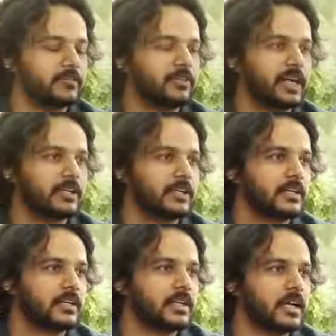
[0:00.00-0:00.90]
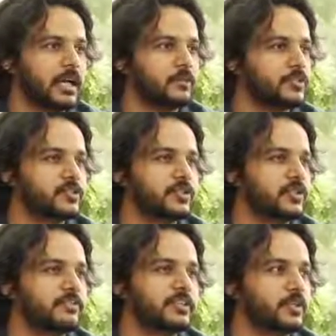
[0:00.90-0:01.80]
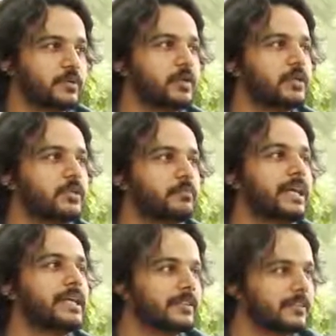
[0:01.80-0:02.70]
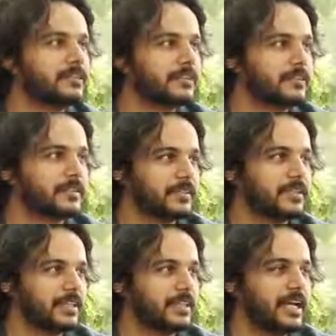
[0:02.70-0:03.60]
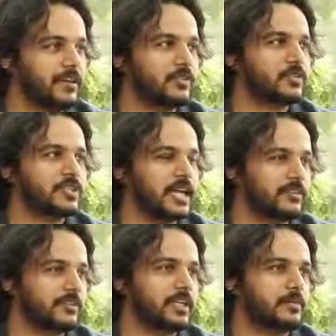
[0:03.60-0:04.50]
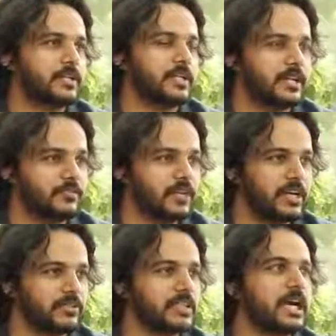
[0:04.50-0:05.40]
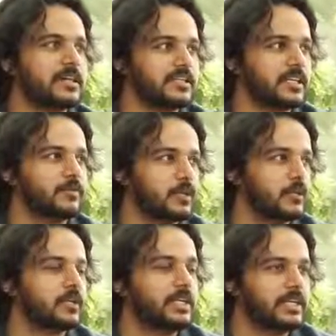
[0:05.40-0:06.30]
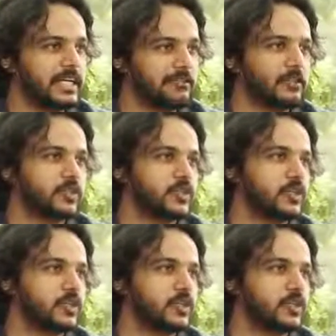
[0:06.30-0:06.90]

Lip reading: matter of fact, how much you even know about your parents? Have you sat with them and have you ever asked them, tell me your